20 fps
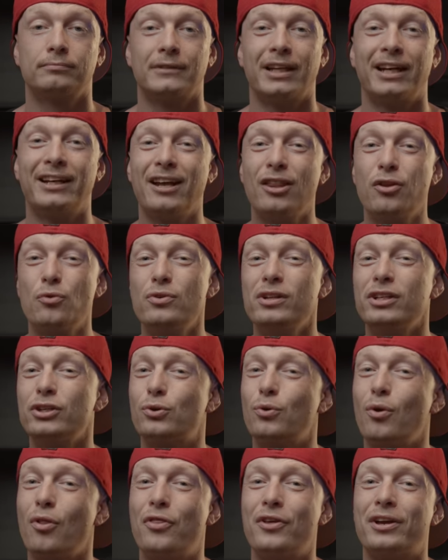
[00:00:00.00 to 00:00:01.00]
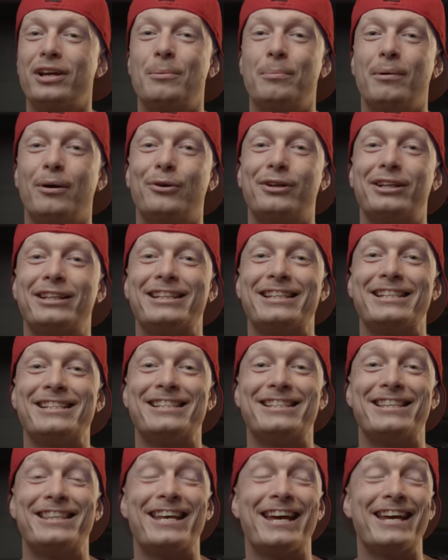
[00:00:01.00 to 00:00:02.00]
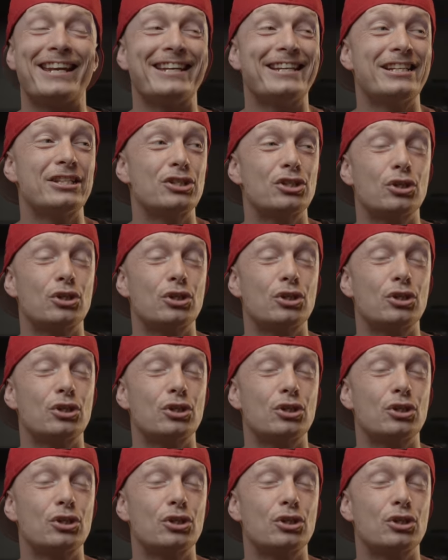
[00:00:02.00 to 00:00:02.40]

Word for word: Another really cool thing about it is that it's